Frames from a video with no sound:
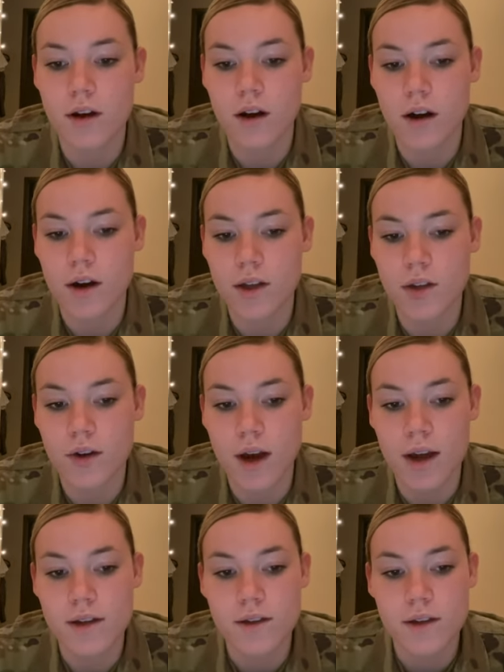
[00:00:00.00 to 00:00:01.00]
uh, you
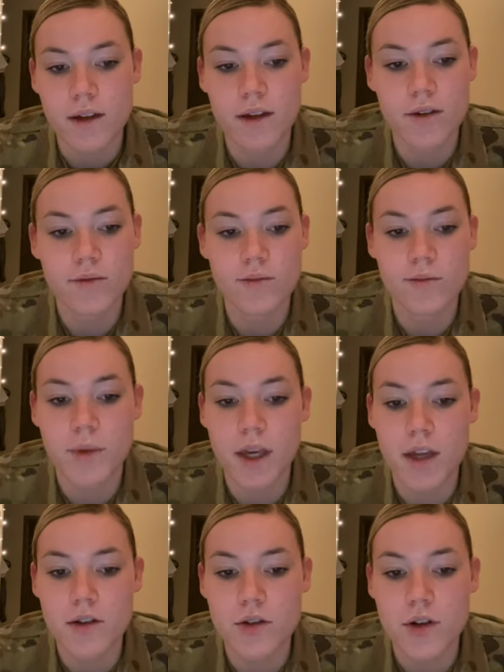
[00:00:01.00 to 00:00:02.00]
guys can
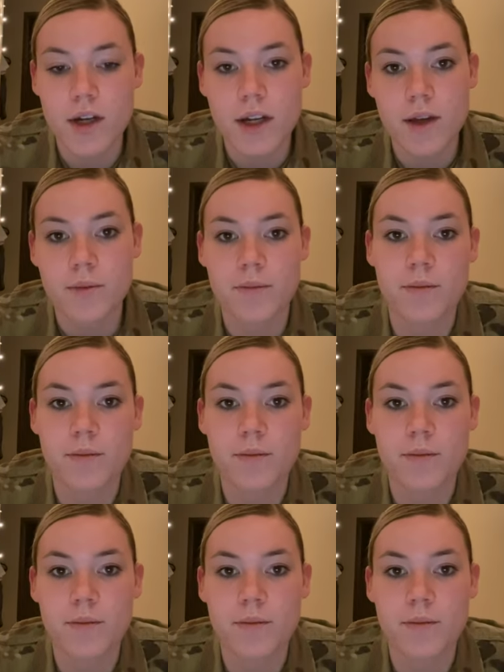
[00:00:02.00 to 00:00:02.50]
begin training.